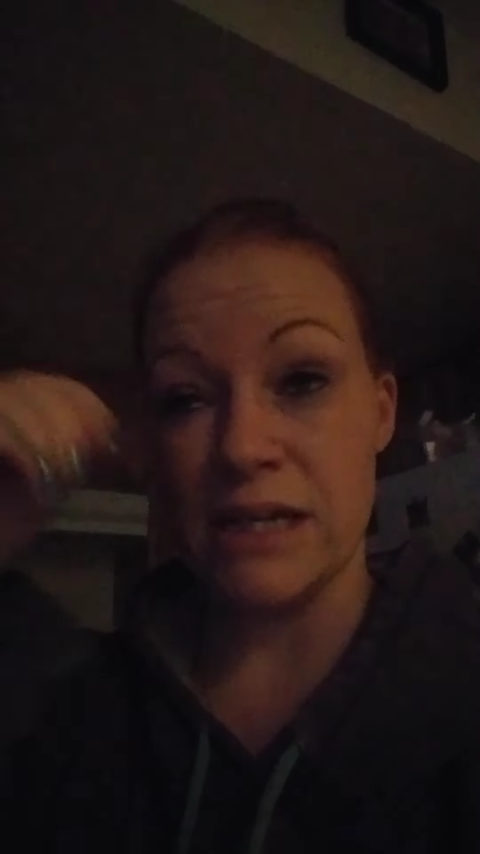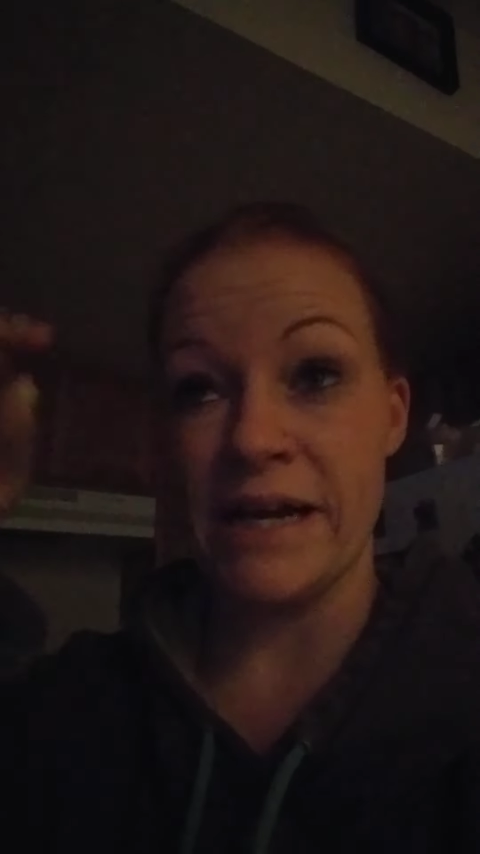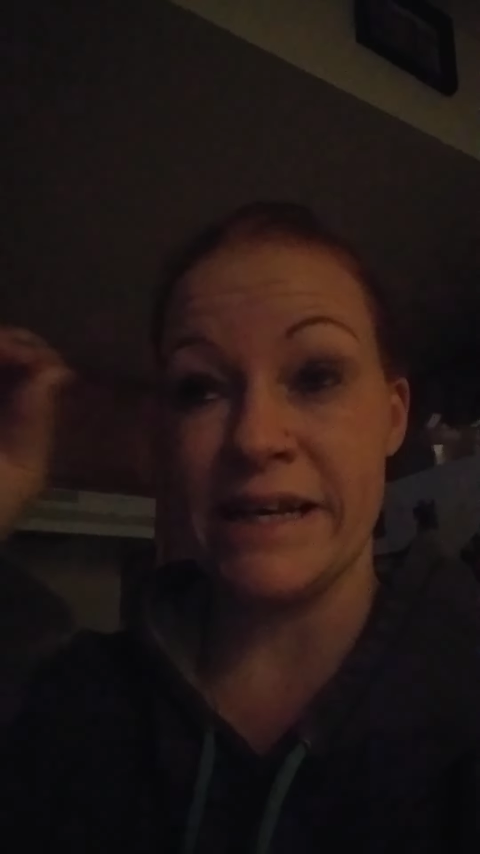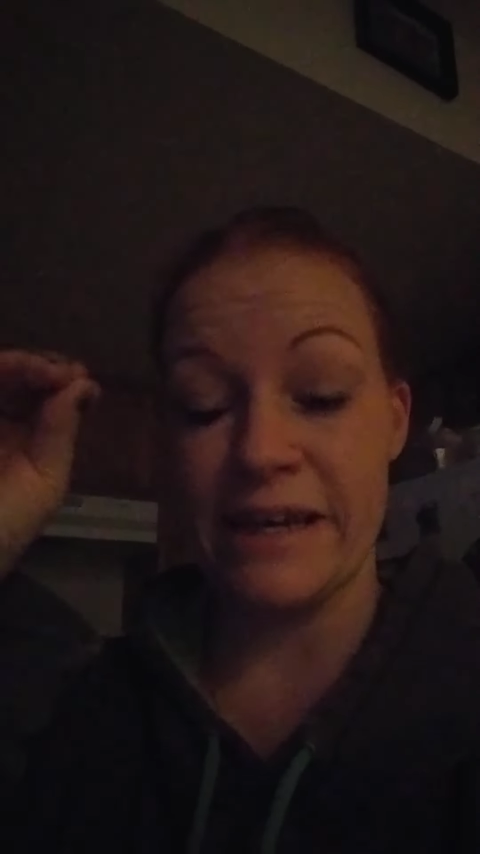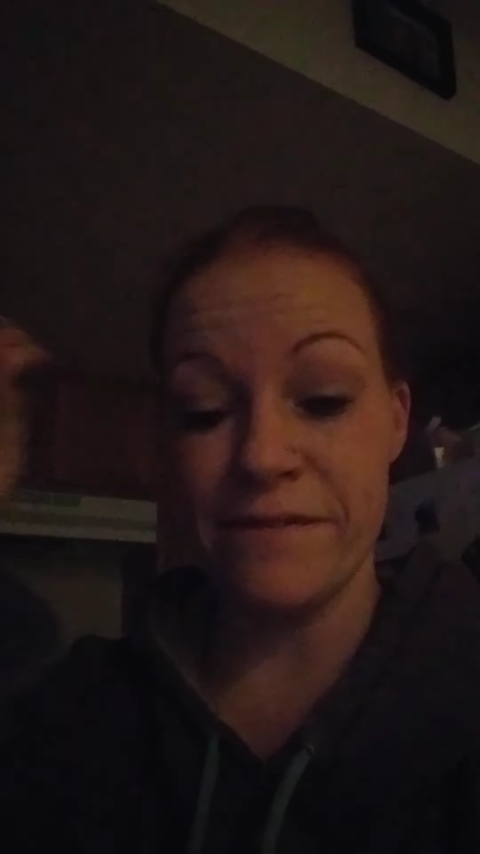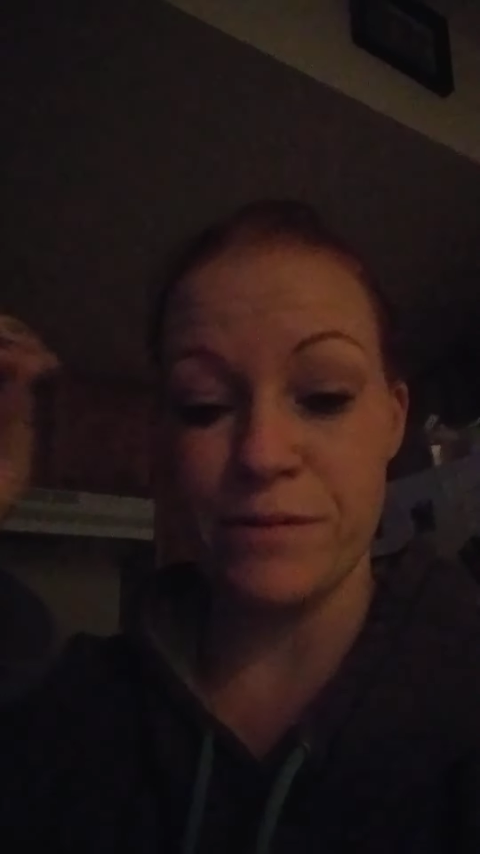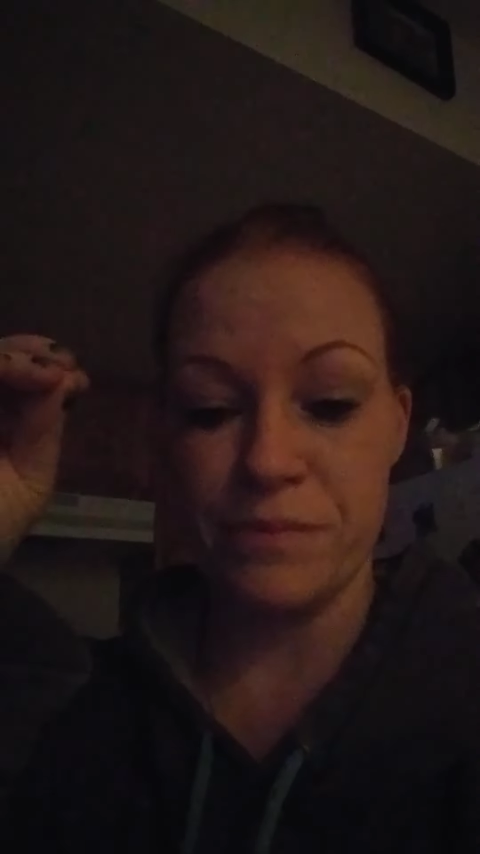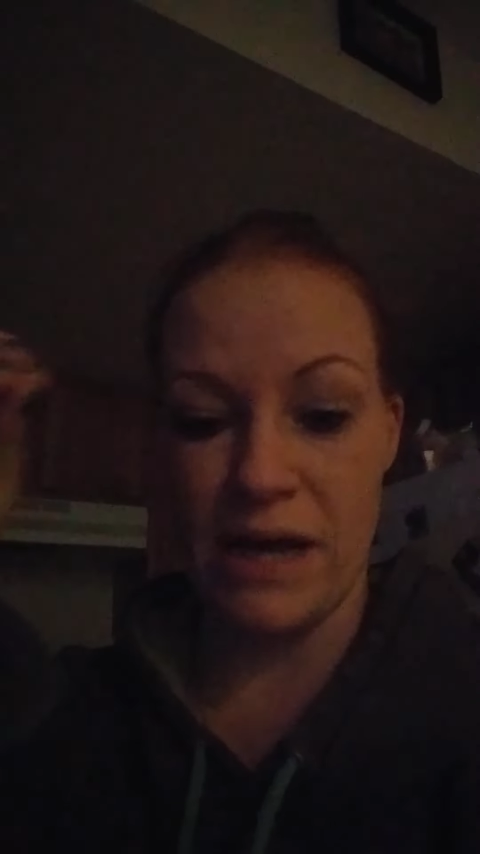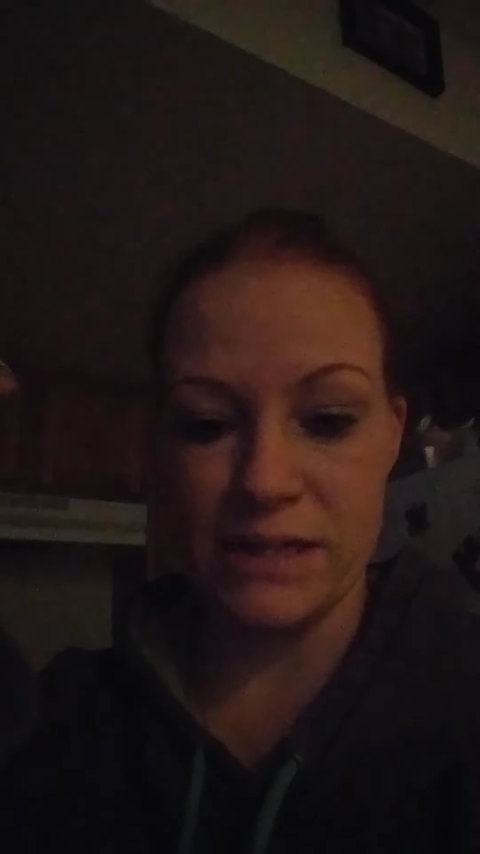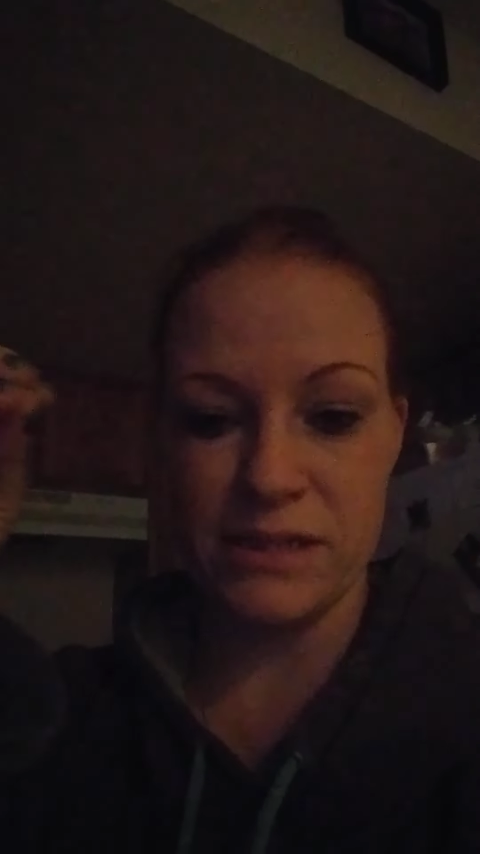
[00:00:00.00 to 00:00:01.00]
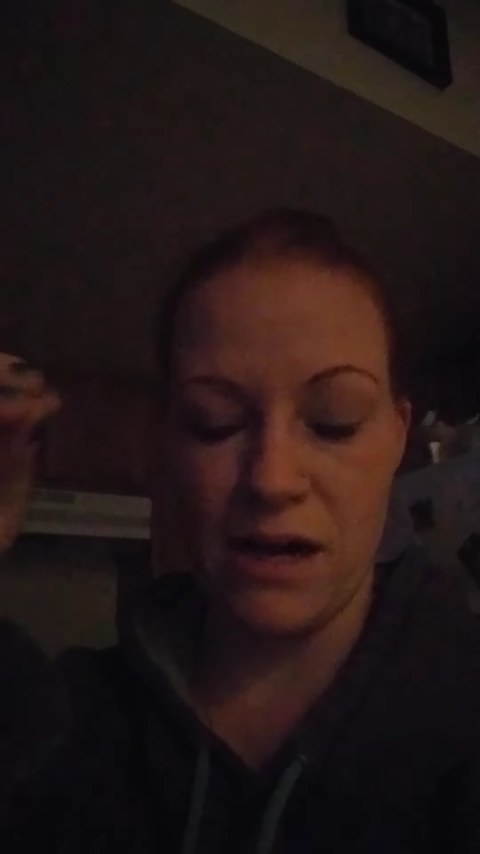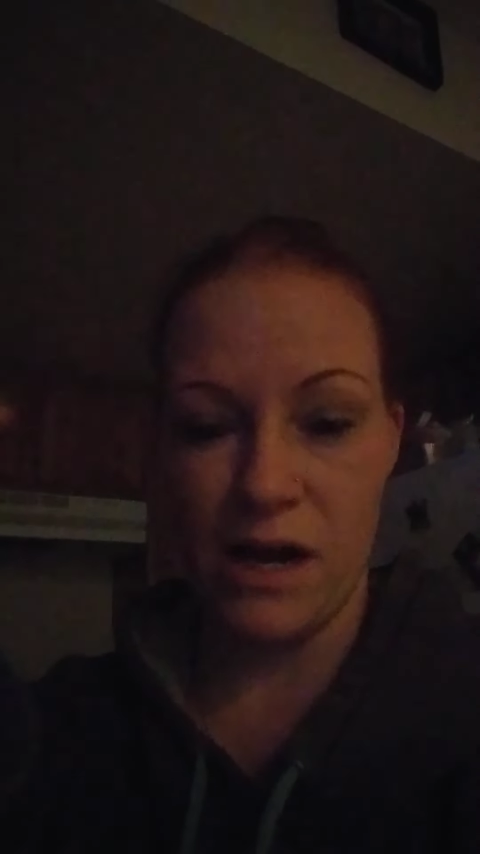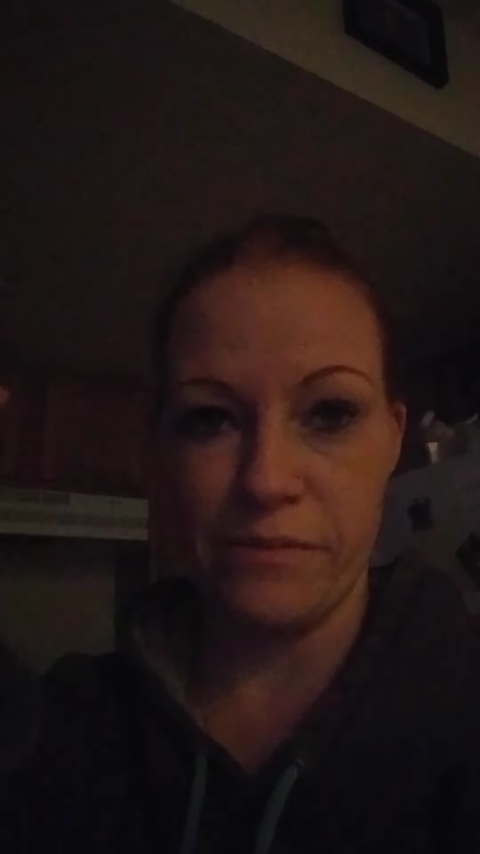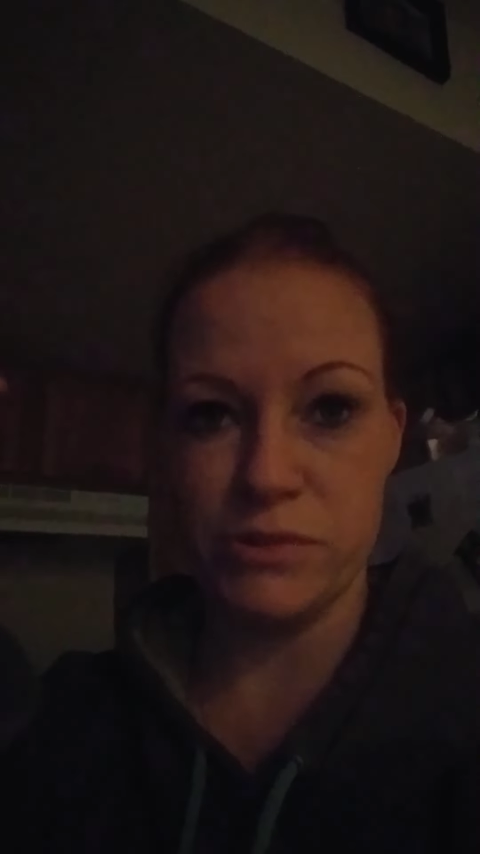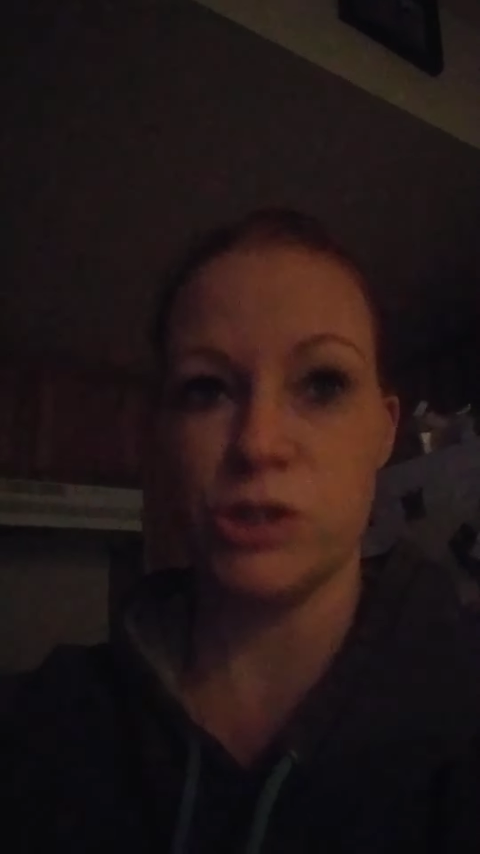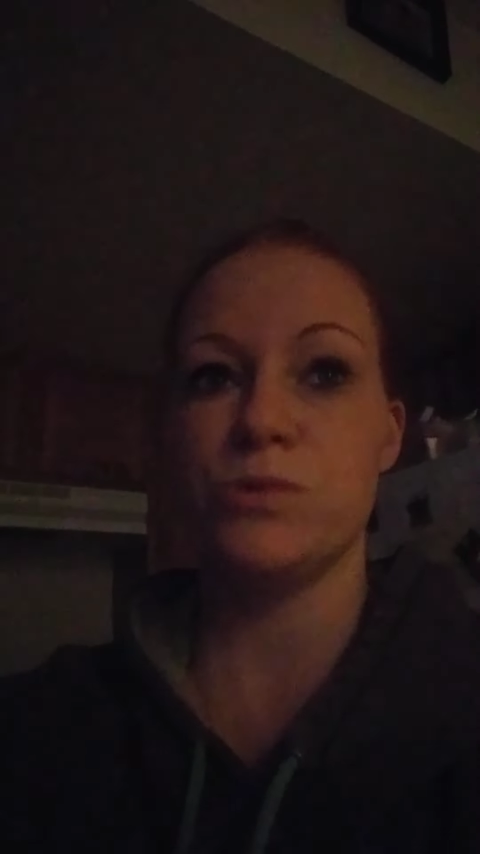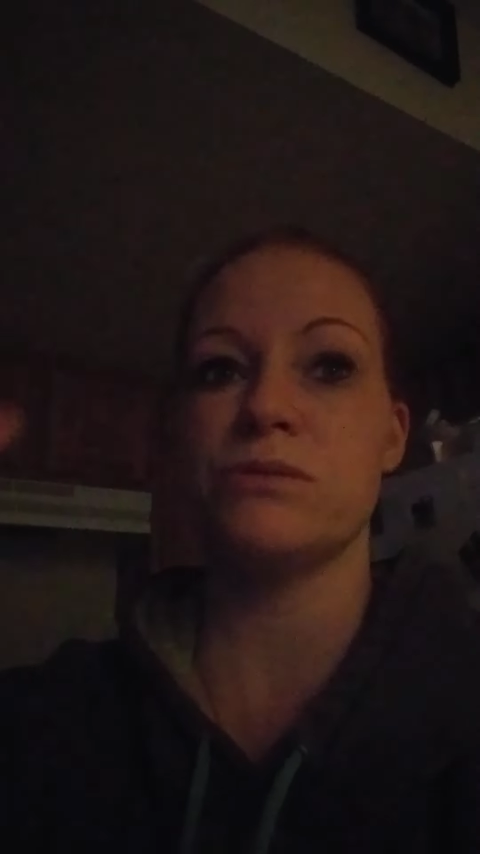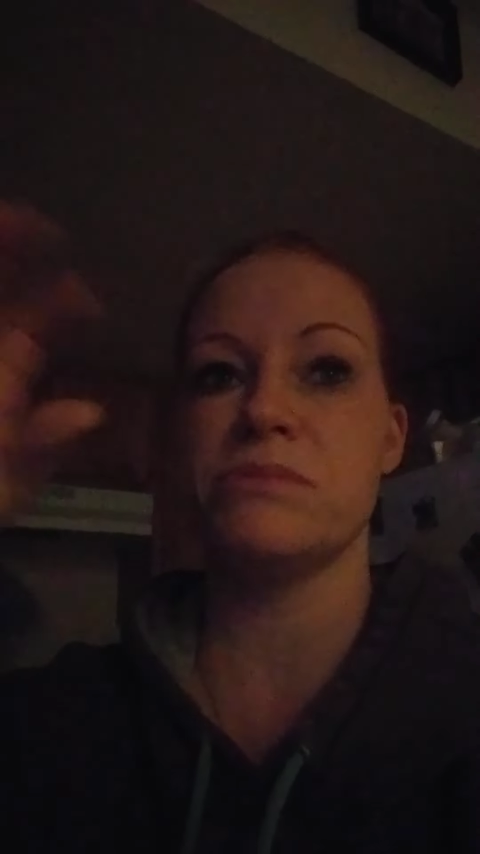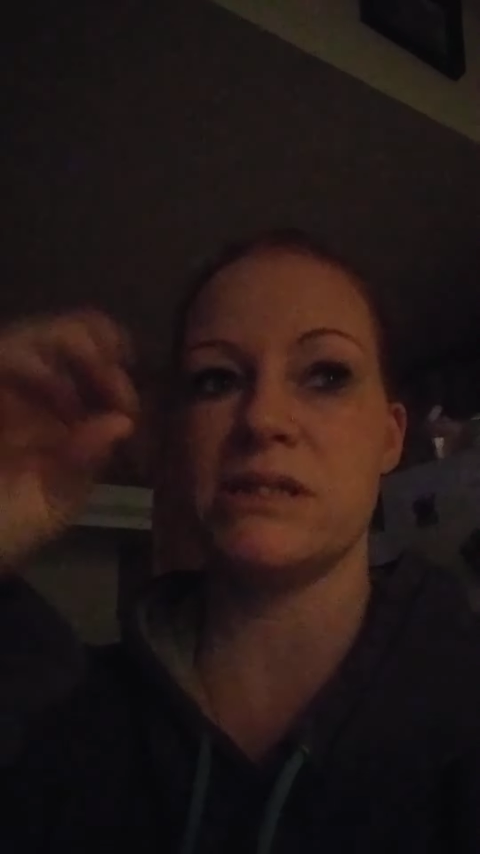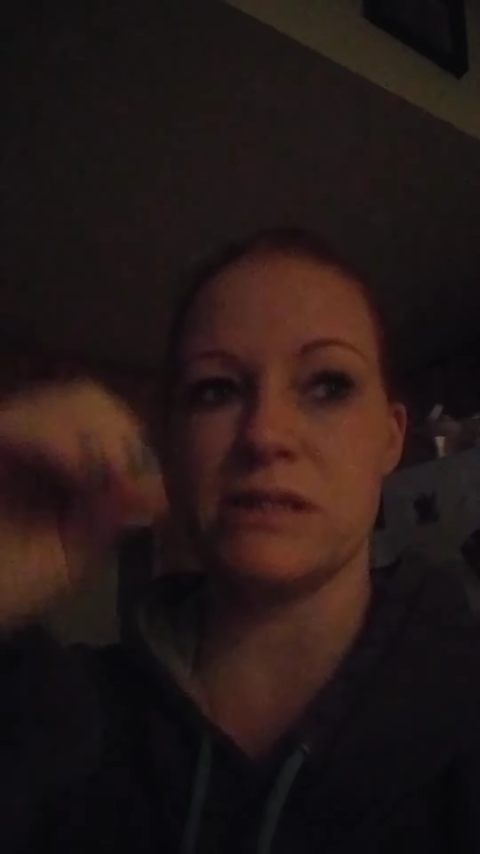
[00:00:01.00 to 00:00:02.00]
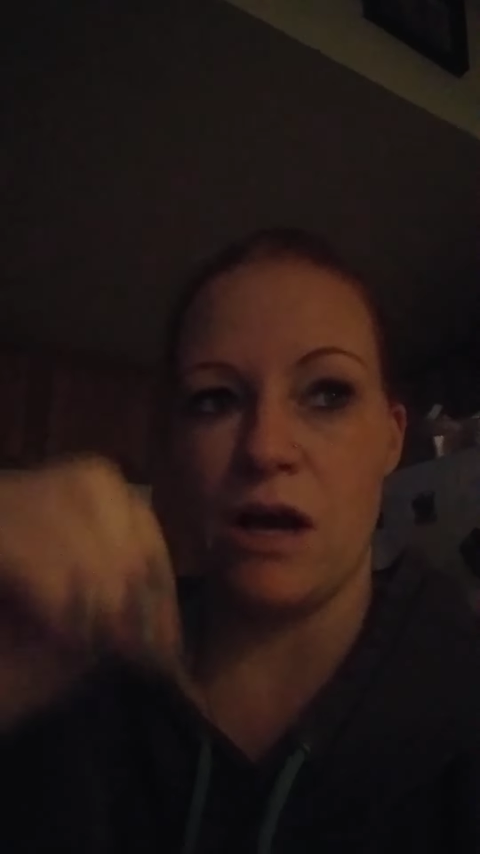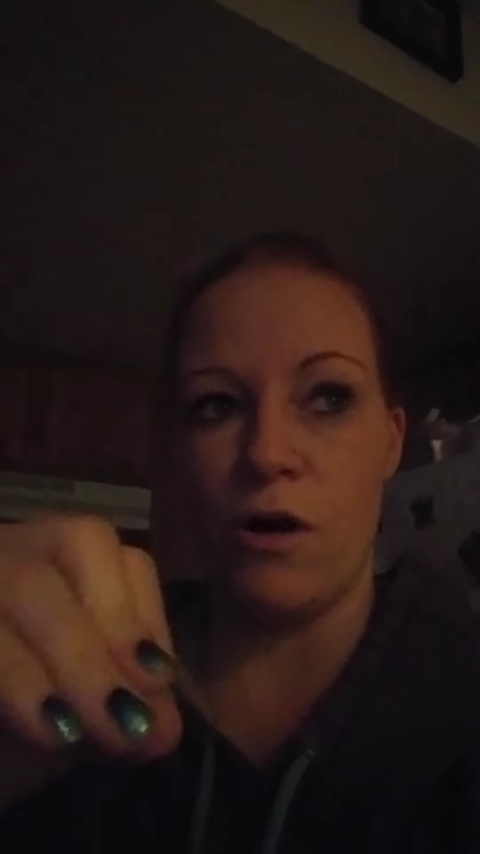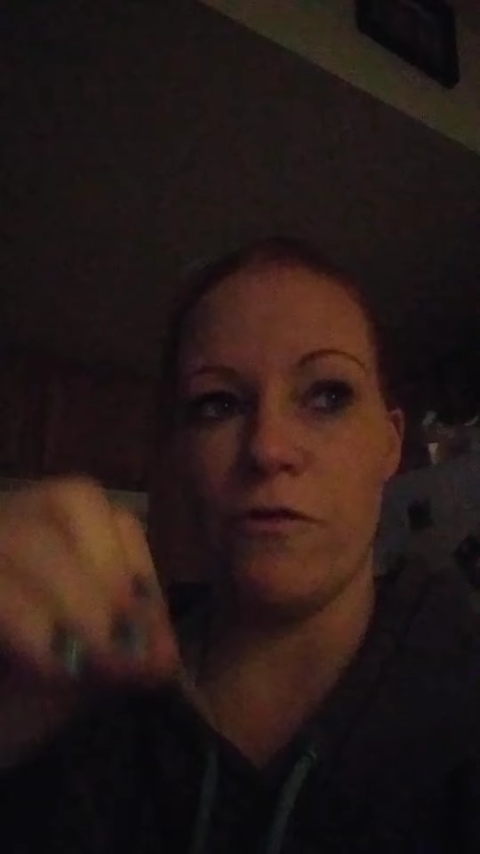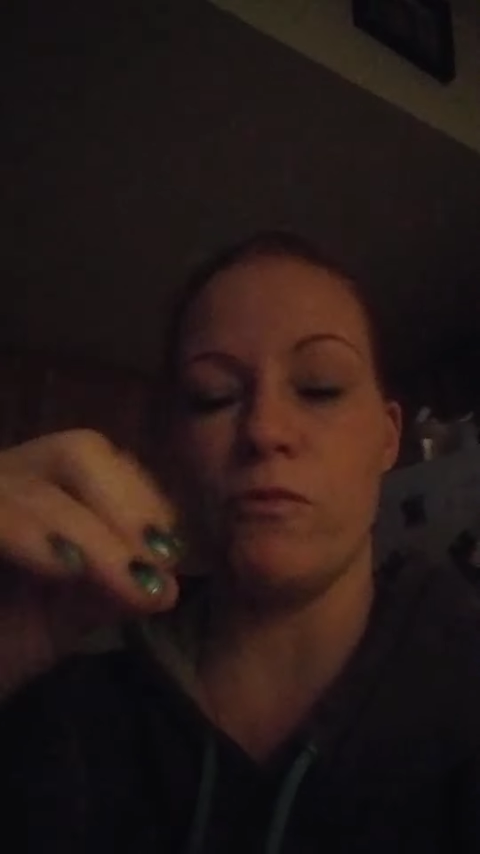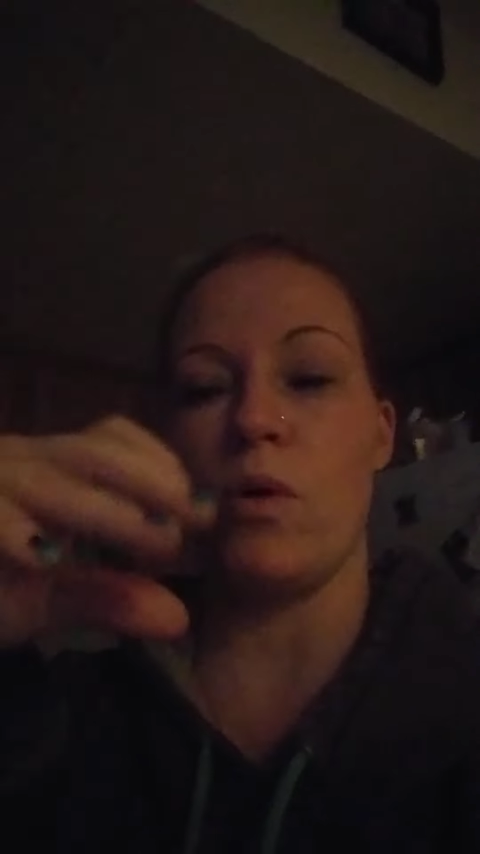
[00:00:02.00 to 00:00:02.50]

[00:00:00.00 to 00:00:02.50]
I give him that time to himself,